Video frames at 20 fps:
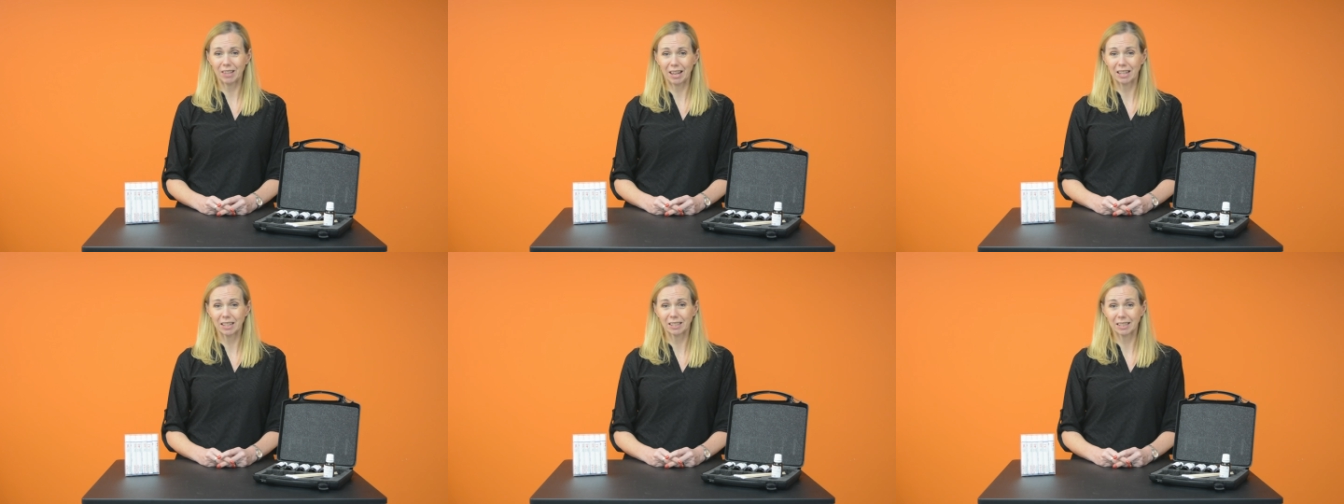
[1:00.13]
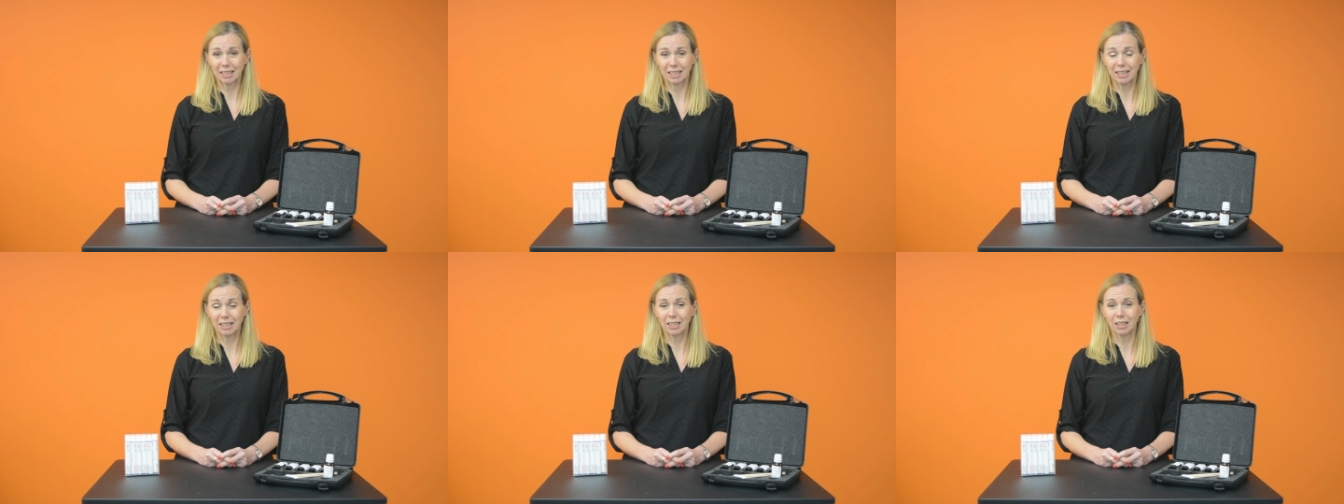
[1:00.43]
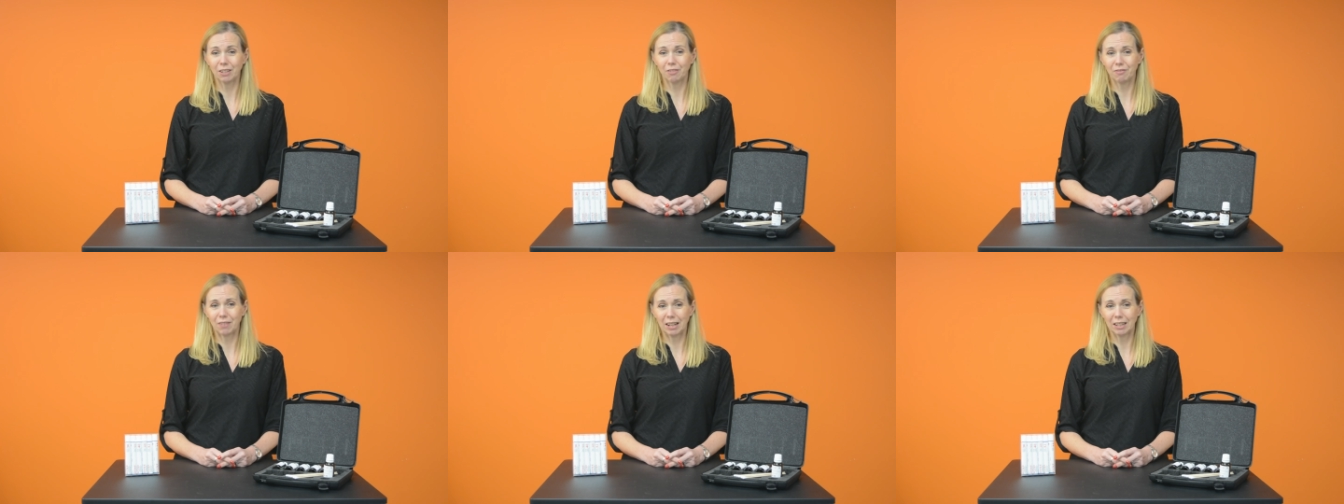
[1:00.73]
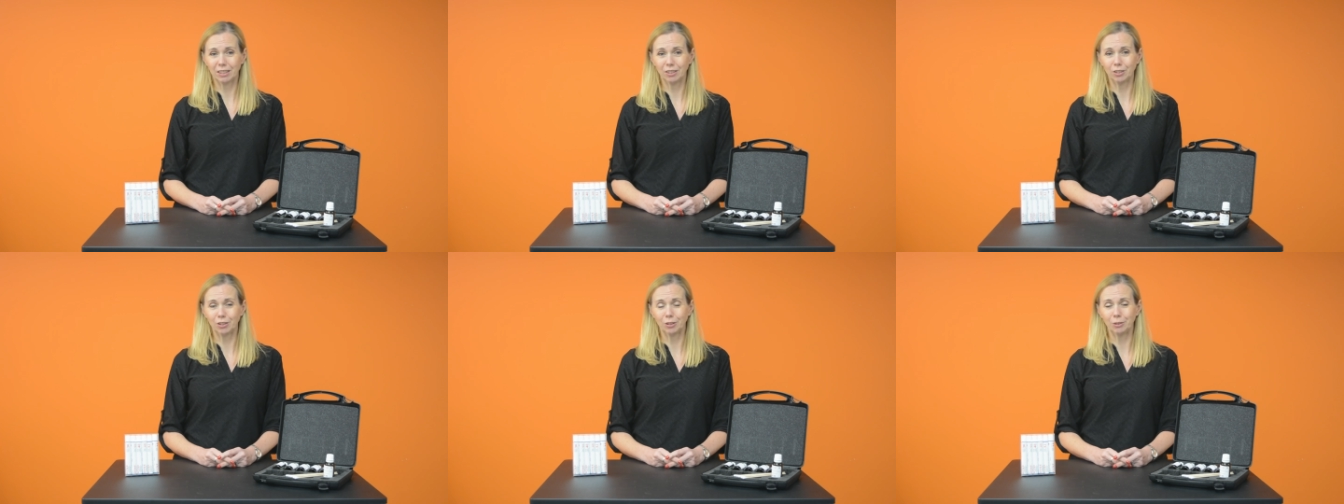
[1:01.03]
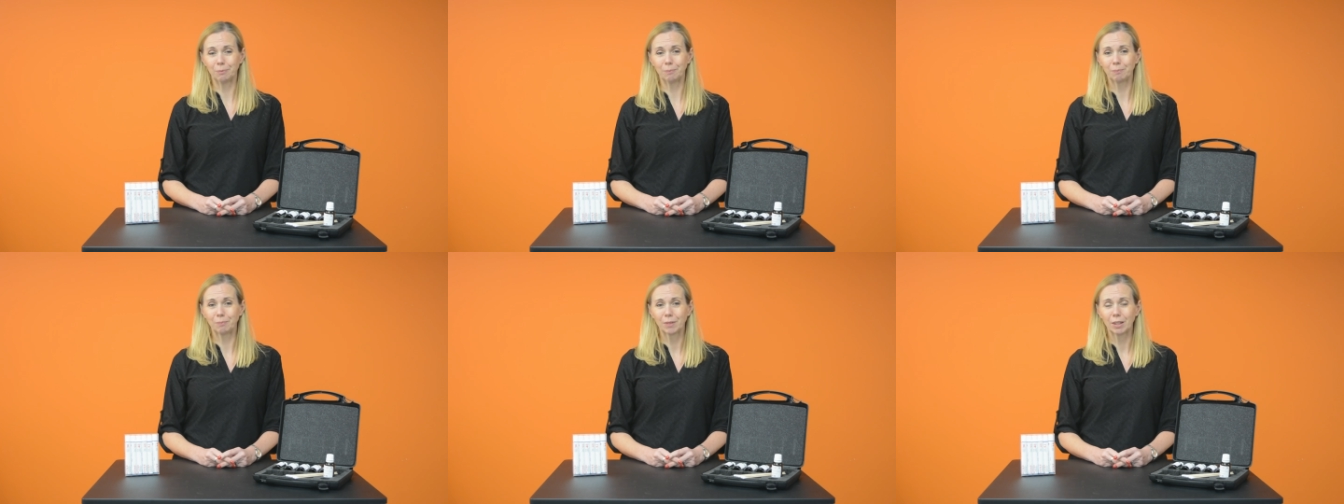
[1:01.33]
that ink
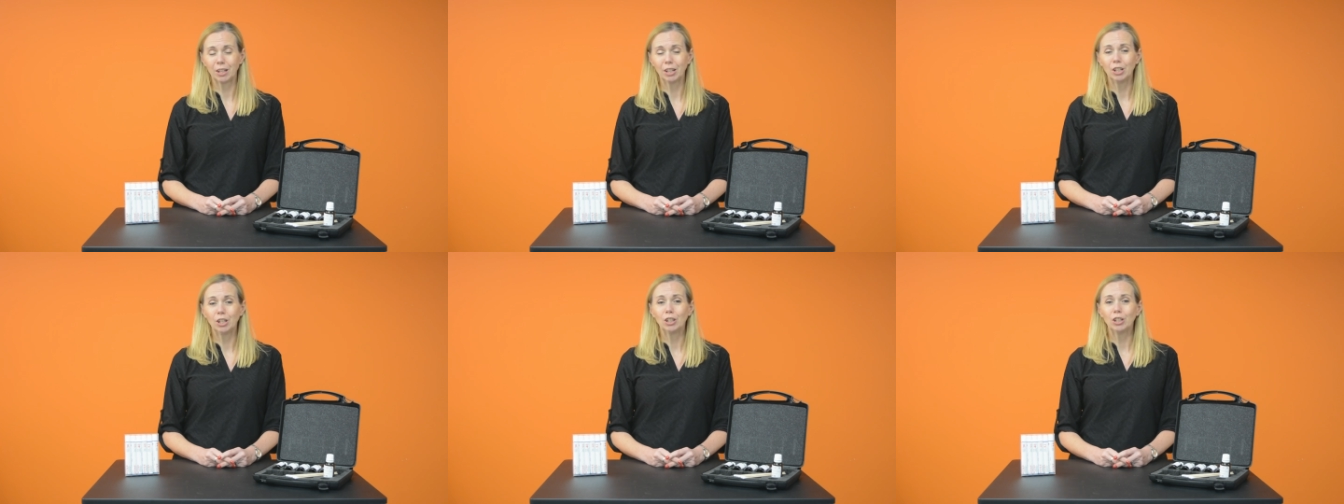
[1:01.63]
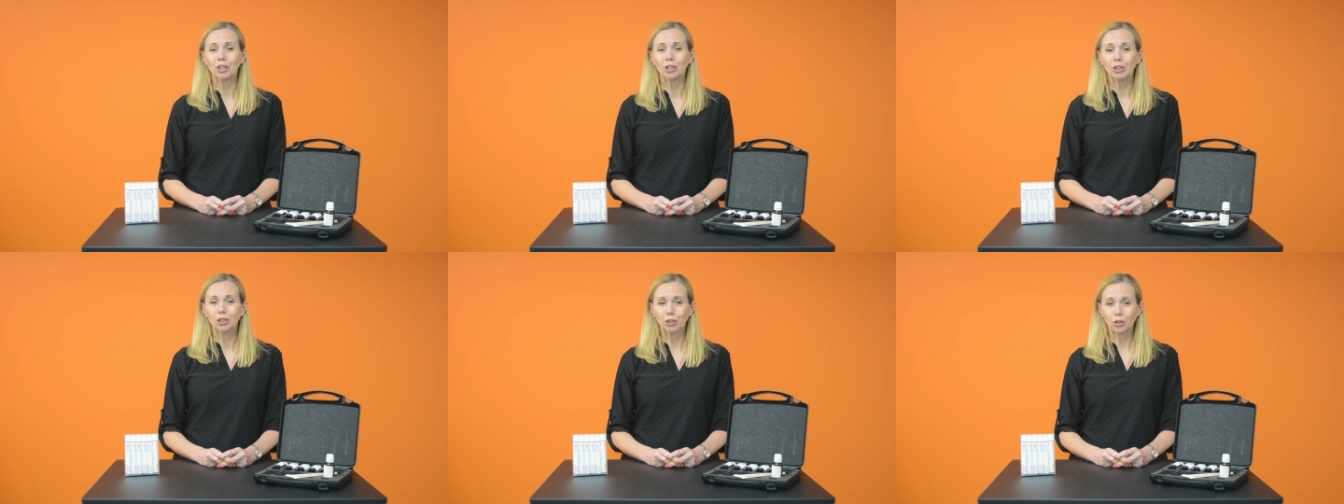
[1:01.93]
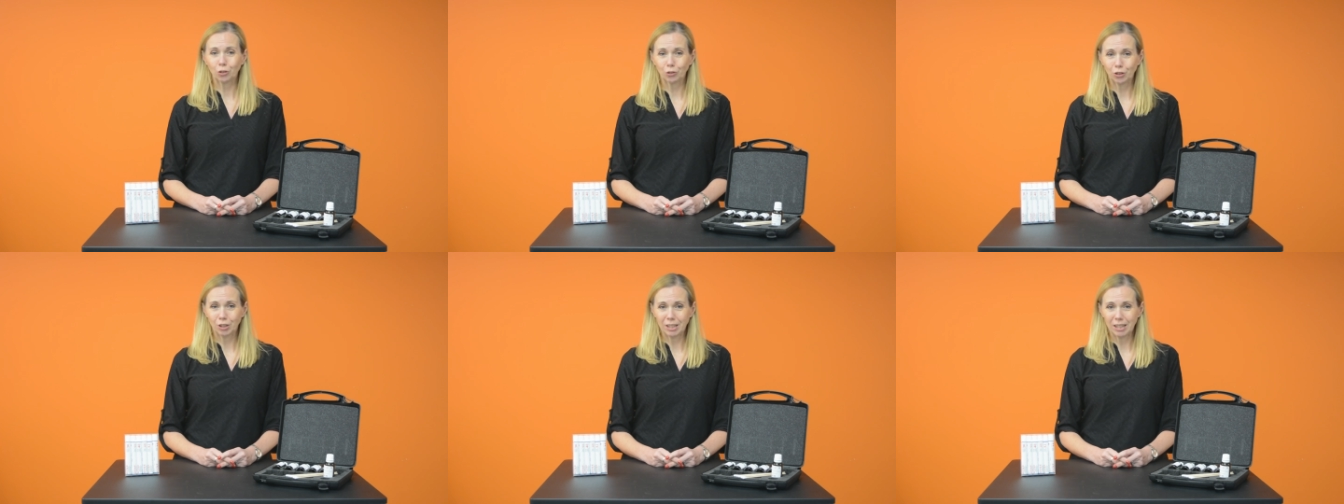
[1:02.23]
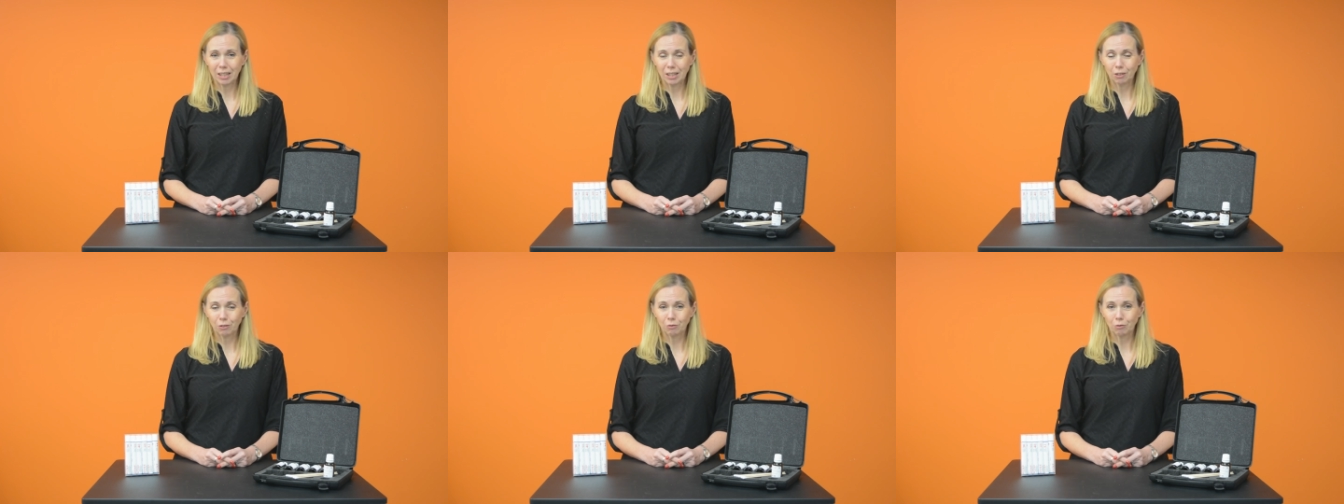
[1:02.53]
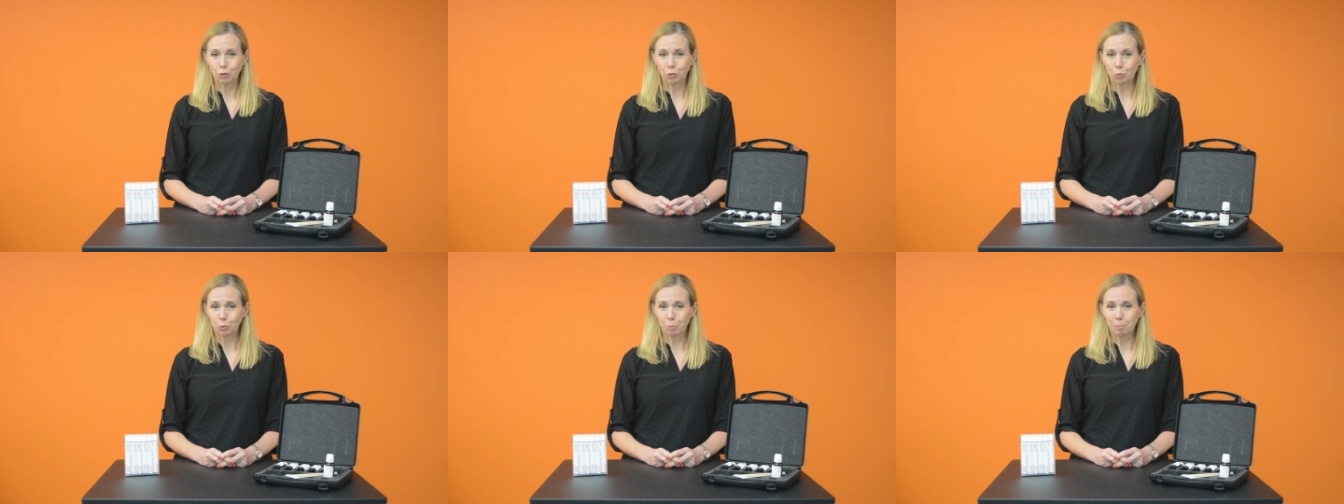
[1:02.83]
value. Should the
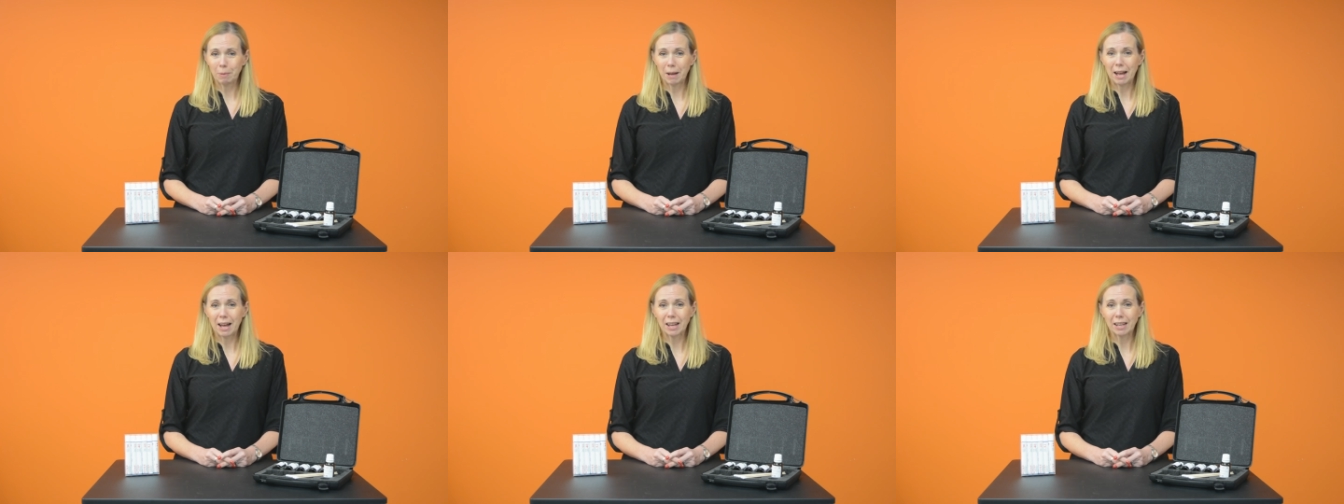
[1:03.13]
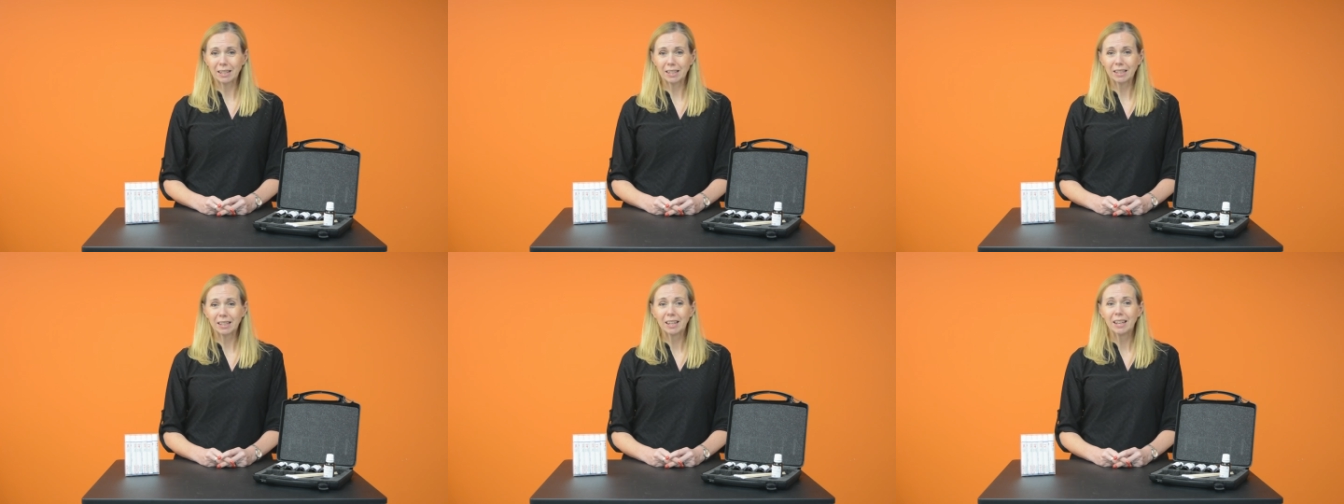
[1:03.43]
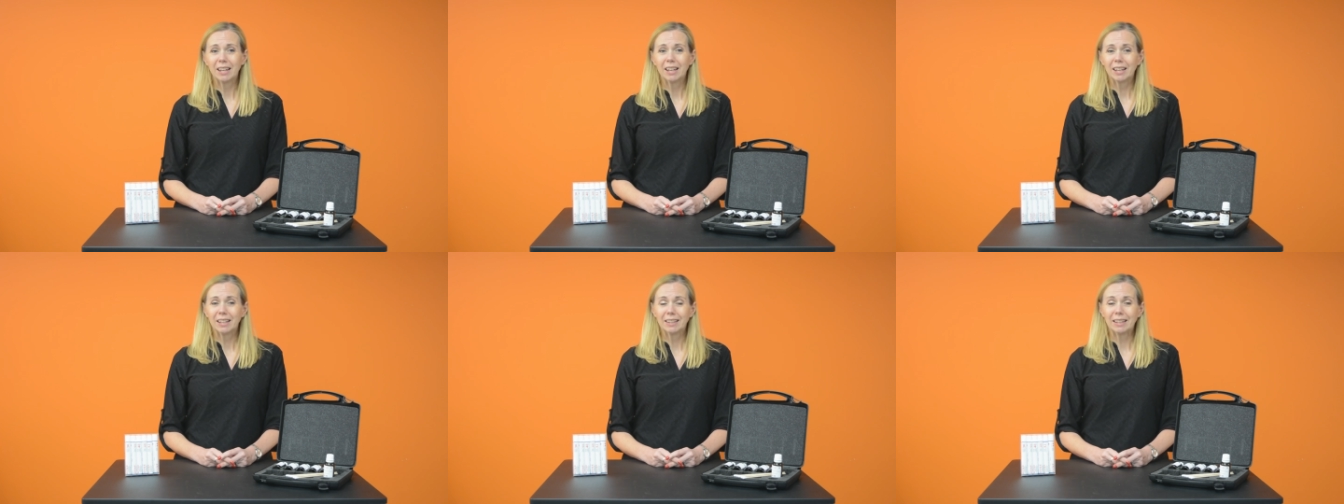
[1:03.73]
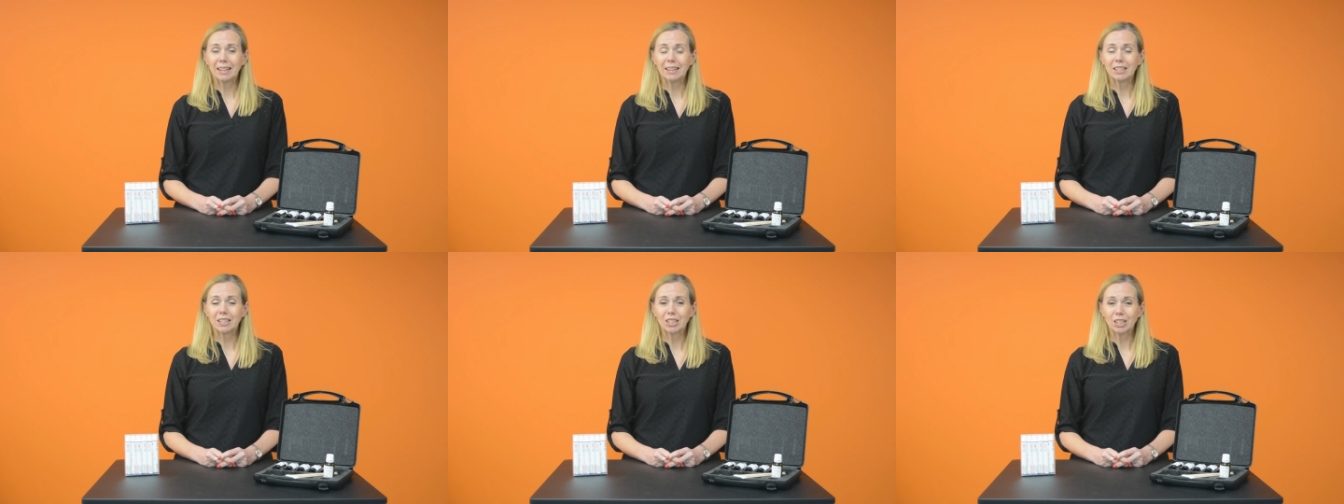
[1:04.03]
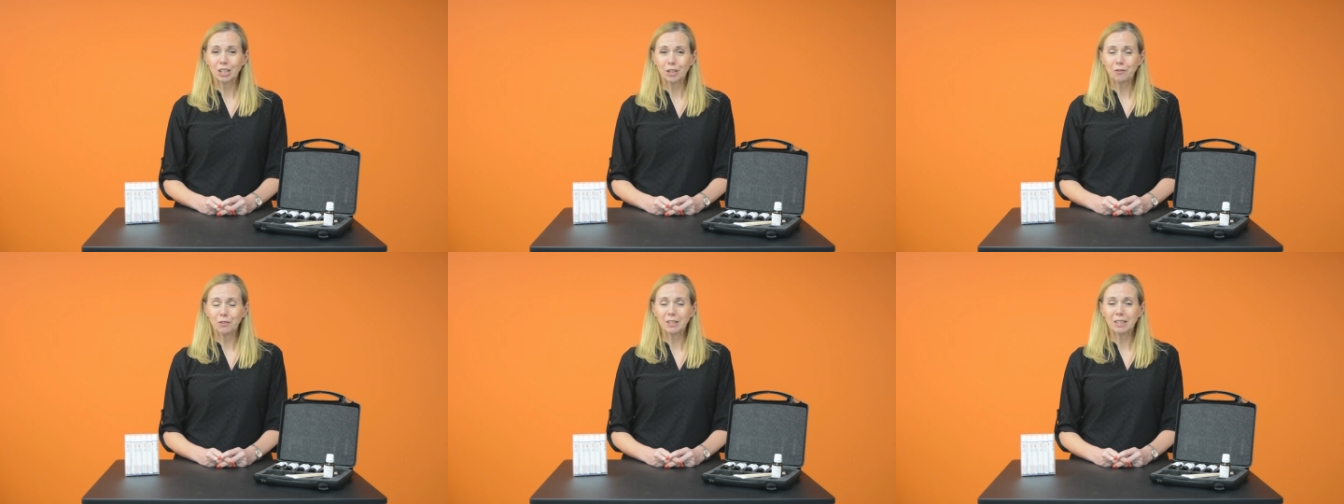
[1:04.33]
ink draw back, then the
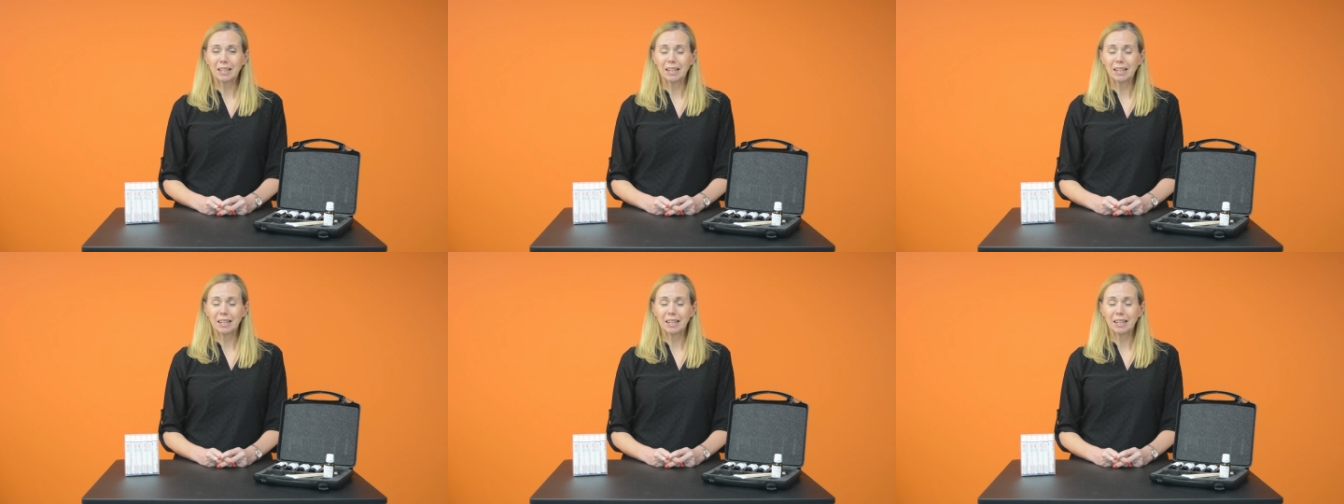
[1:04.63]
surface